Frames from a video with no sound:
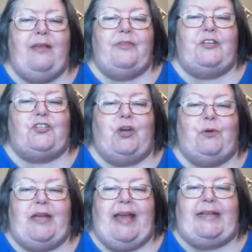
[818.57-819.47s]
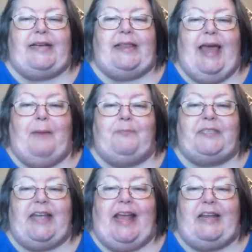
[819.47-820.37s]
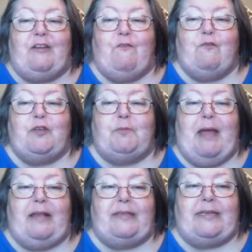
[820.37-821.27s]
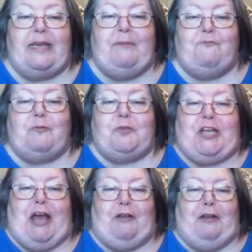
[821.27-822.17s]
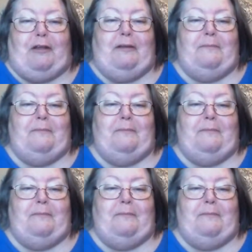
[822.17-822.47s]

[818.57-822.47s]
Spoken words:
that Jody had to clap his hand over his mouth to keep from shouting.